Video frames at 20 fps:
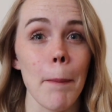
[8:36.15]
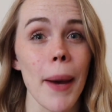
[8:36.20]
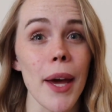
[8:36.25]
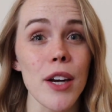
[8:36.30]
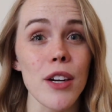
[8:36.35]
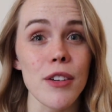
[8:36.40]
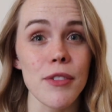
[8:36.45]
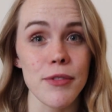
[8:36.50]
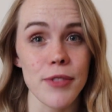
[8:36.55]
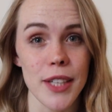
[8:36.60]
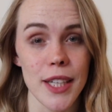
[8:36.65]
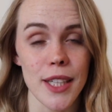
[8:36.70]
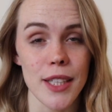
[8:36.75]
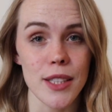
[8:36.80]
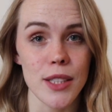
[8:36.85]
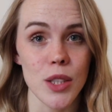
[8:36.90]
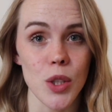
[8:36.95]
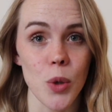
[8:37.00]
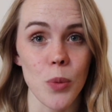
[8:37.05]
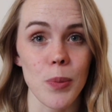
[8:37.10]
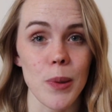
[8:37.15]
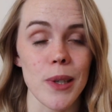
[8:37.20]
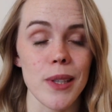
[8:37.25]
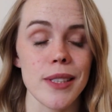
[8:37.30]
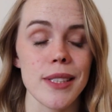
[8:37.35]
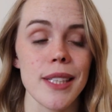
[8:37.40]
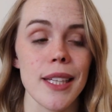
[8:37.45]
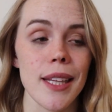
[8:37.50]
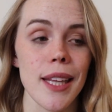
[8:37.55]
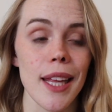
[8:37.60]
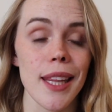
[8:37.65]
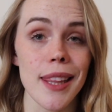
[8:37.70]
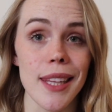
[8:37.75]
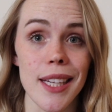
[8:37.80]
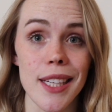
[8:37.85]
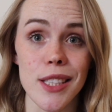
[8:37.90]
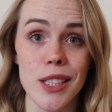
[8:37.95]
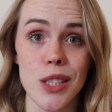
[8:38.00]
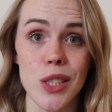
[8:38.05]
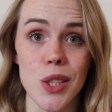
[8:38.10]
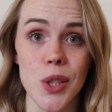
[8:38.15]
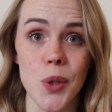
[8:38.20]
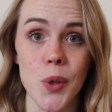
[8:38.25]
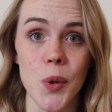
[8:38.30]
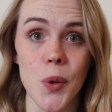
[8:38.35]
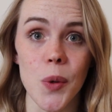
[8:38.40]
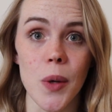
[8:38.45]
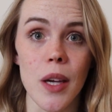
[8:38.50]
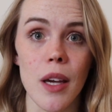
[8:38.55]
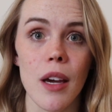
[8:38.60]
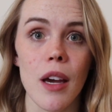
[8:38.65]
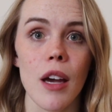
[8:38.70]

better fitting slopers than these two